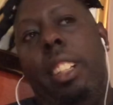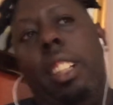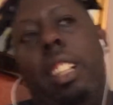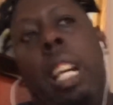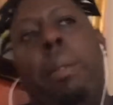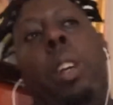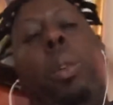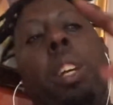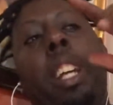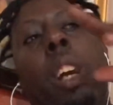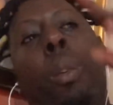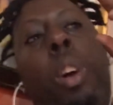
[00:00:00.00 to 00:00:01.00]
I make you
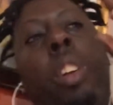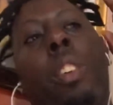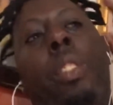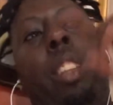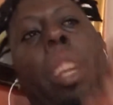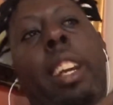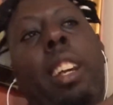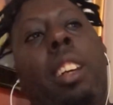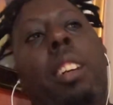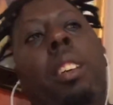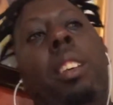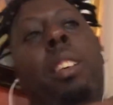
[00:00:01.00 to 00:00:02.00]
hear one of thing
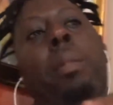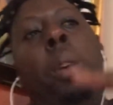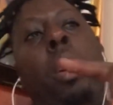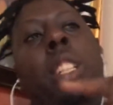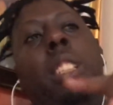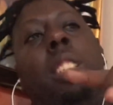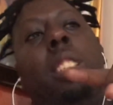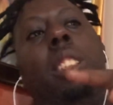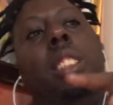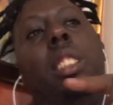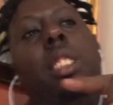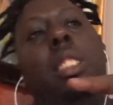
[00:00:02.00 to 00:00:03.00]
about
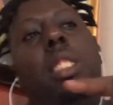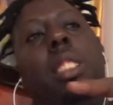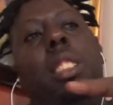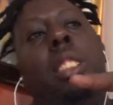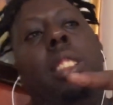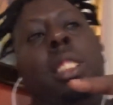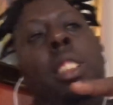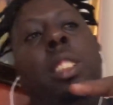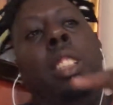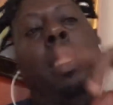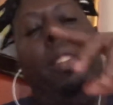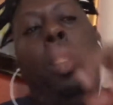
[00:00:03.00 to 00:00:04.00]
this. You
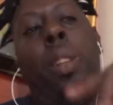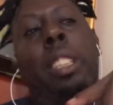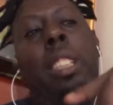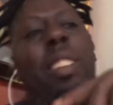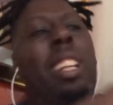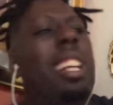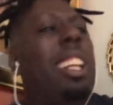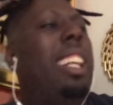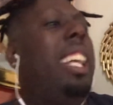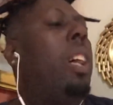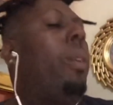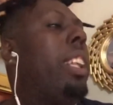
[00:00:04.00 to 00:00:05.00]
see, viewers there.
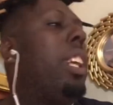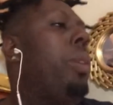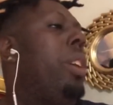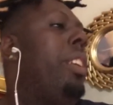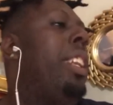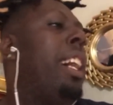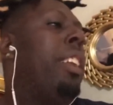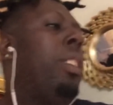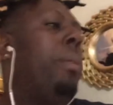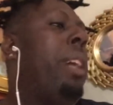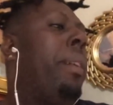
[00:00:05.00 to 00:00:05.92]
Lena, what are you doing with that now, baby?